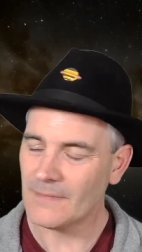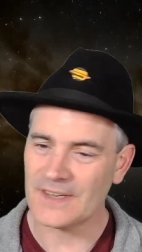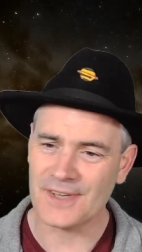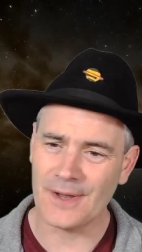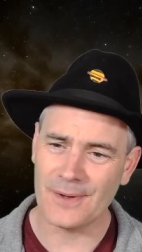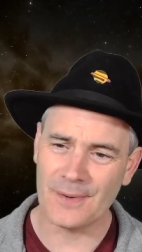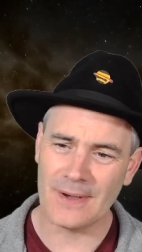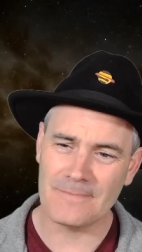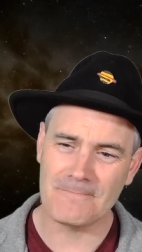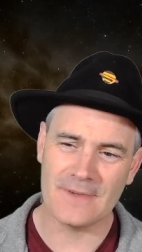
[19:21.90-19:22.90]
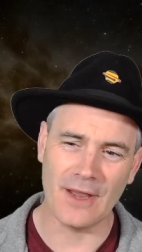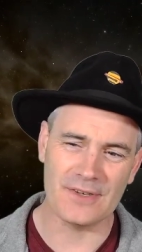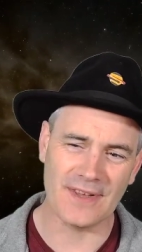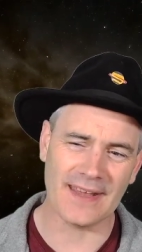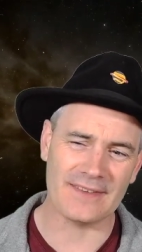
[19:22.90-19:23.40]
So
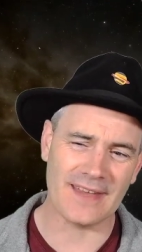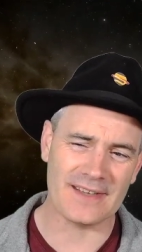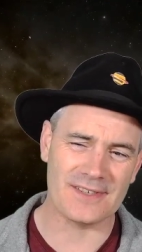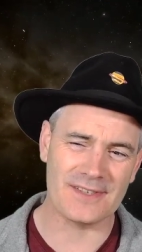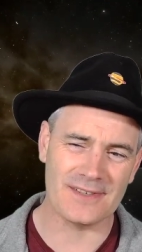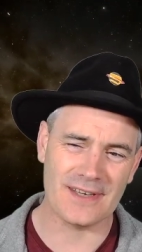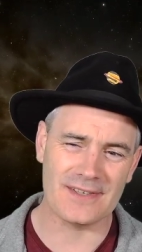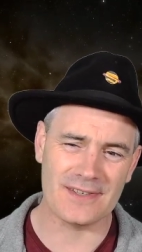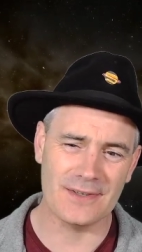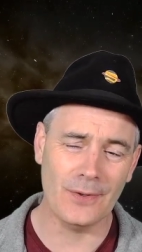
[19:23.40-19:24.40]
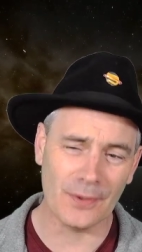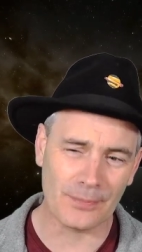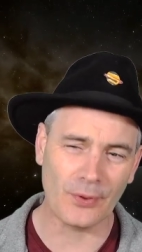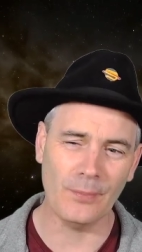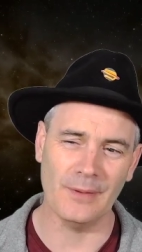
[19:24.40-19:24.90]
that's it's not
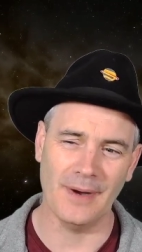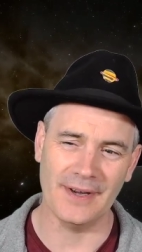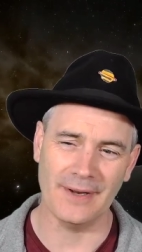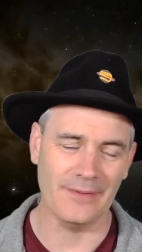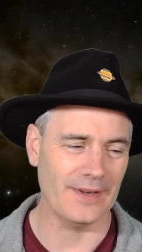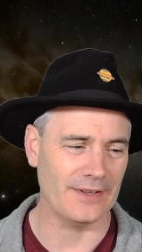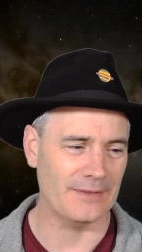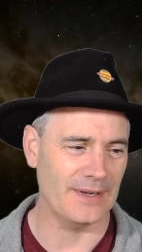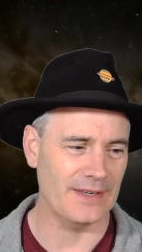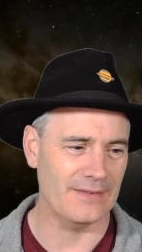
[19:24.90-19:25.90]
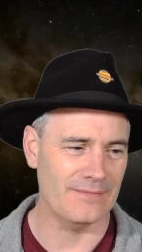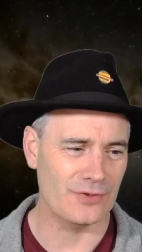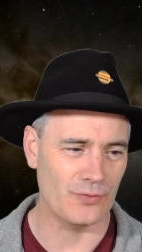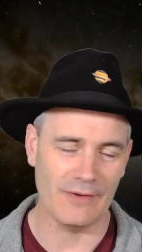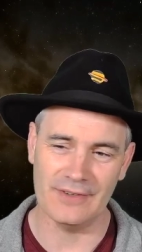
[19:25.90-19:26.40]
a problem, I don't think, to be
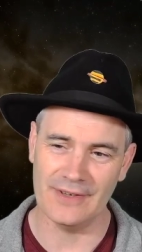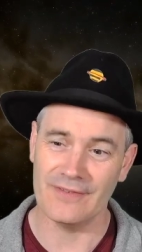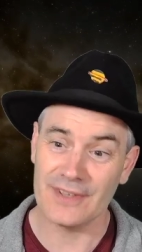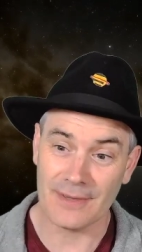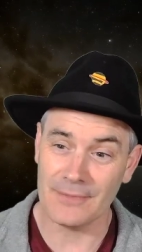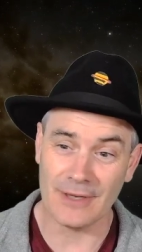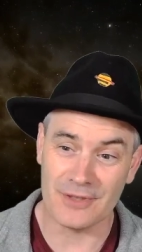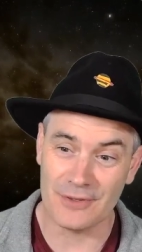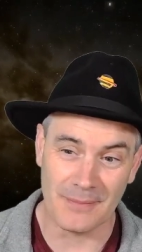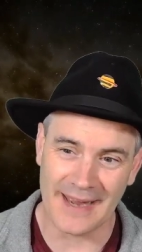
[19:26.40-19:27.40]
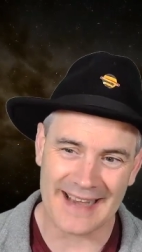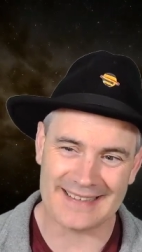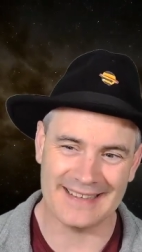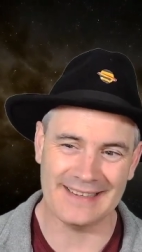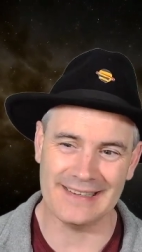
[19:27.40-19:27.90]
derivative. I mean, sometimes you can be
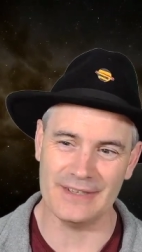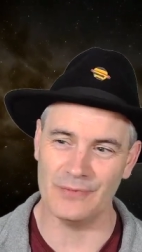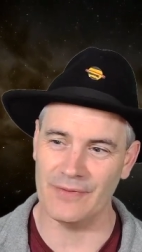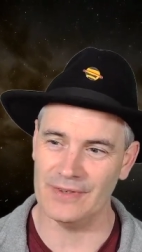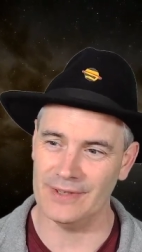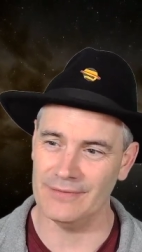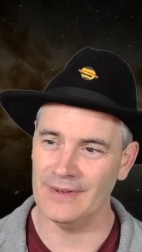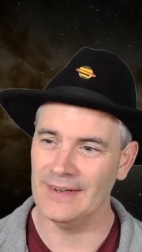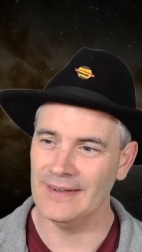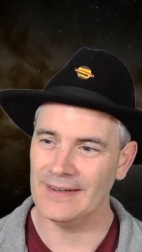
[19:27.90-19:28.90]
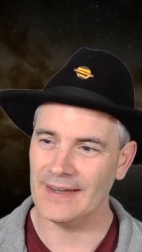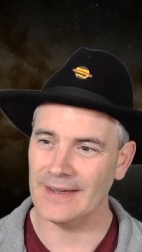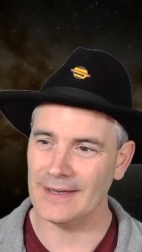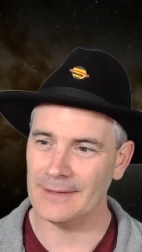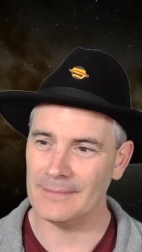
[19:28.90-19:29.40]
accidentally derivative.
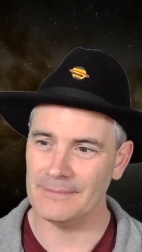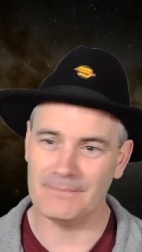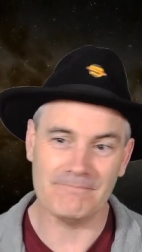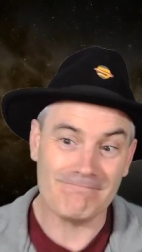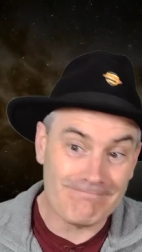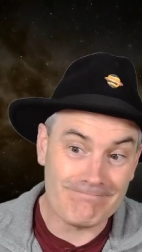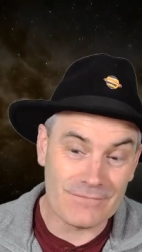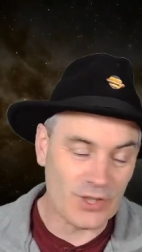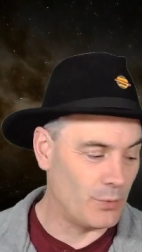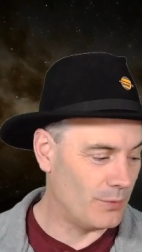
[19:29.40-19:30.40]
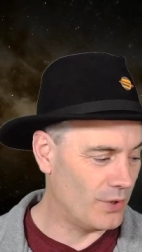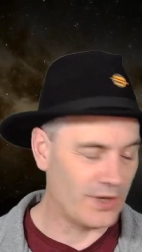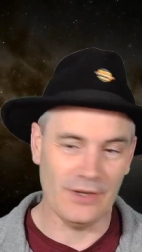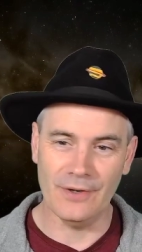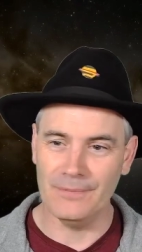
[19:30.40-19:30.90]
So what
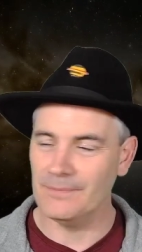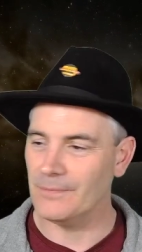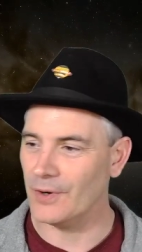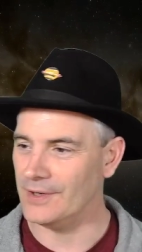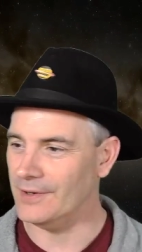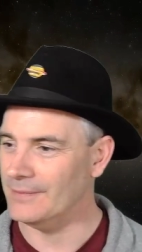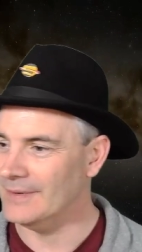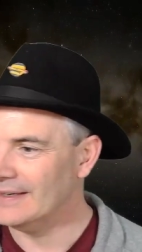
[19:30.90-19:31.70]
can you do? What can you do?